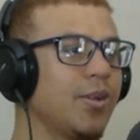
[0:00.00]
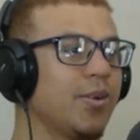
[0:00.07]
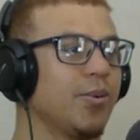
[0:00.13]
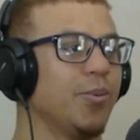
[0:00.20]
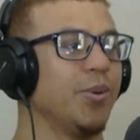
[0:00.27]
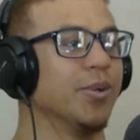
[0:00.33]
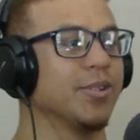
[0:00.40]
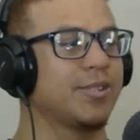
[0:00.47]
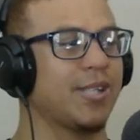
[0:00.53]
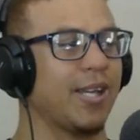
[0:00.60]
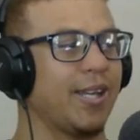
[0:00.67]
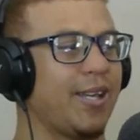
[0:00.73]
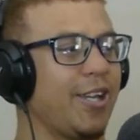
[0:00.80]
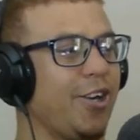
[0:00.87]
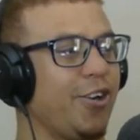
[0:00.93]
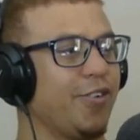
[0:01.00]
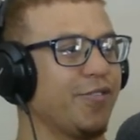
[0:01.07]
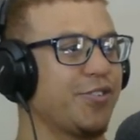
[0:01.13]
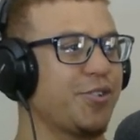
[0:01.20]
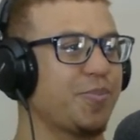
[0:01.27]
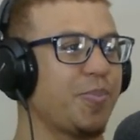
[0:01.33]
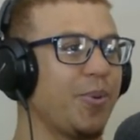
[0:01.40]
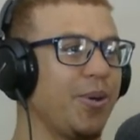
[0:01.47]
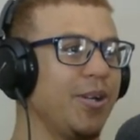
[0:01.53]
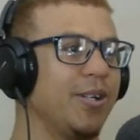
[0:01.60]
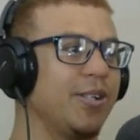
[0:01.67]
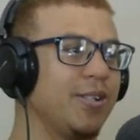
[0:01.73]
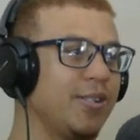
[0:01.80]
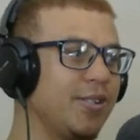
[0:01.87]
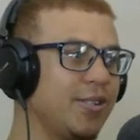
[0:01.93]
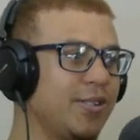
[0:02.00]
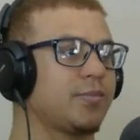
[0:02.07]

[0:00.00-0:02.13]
We'll take care of Spoil.